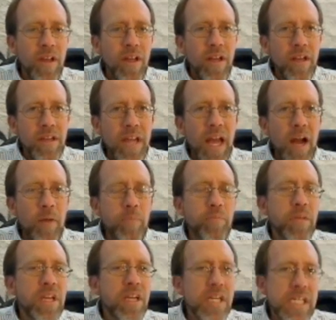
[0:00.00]
Now,
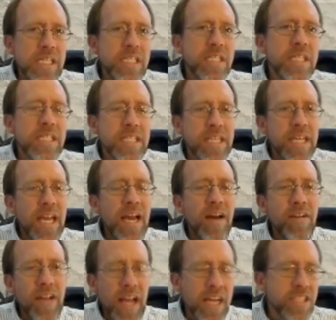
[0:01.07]
because this
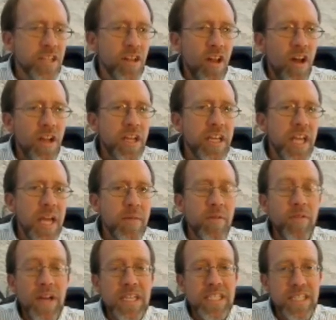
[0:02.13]
account has a login name of
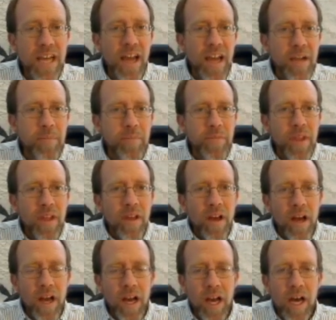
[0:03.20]
SA,
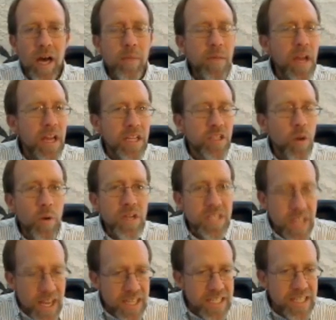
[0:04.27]
um, and it's
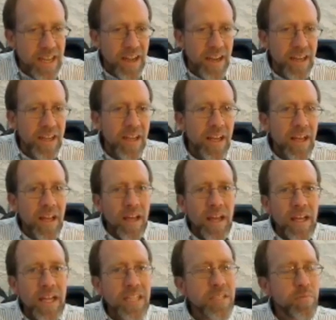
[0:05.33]
always SA,
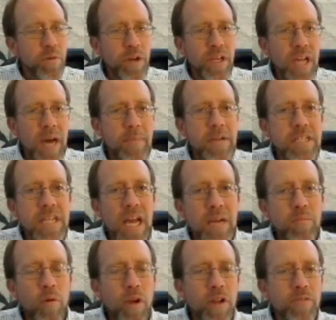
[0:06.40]
it's a pretty common
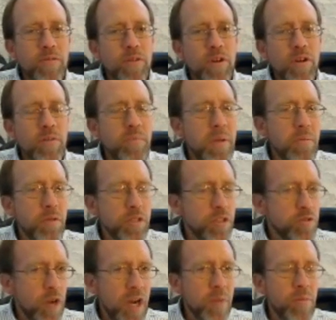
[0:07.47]
attack point for people to
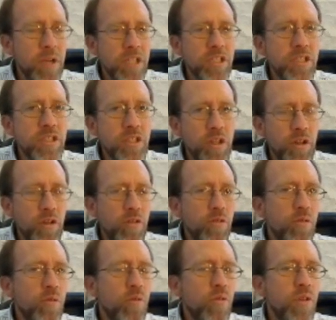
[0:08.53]
try to breach
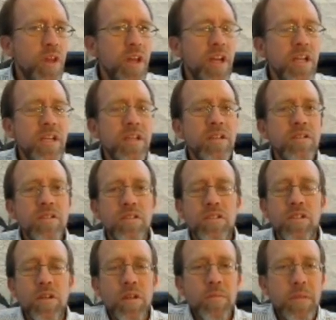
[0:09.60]
into the
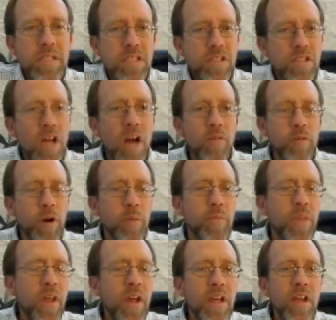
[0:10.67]
to the piece of software.
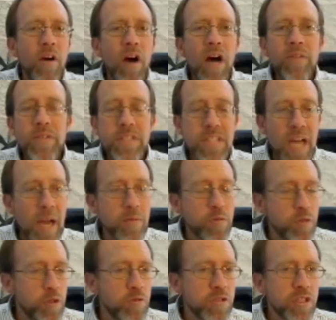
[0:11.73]
Now, oftentimes
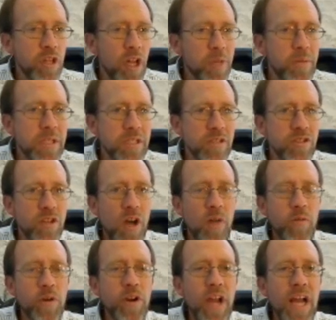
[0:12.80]
when you install a piece of
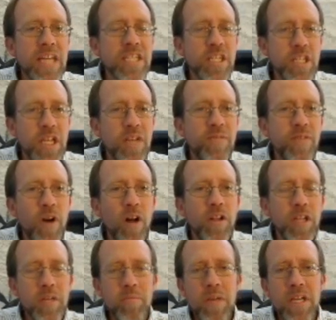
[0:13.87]
software, it has a
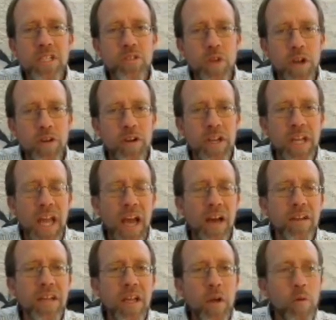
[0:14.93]
default administrator
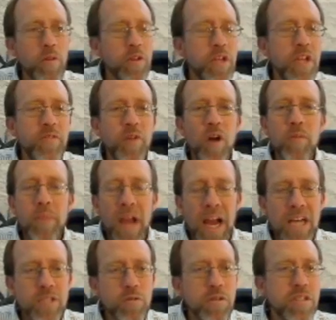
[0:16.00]
account with a default
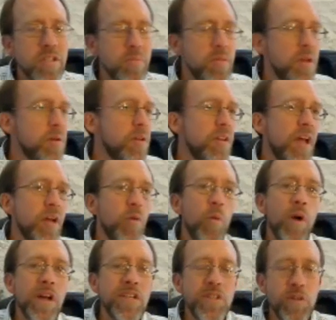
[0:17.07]
password, something like
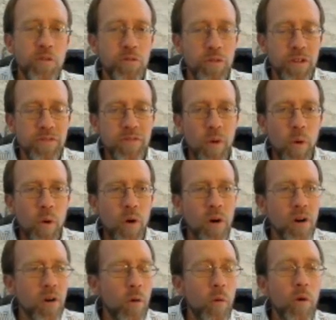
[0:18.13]

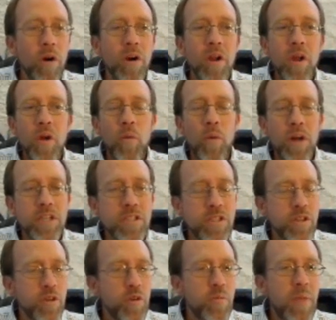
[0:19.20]
1234 or
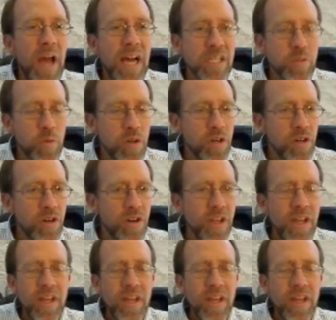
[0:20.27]
12 password.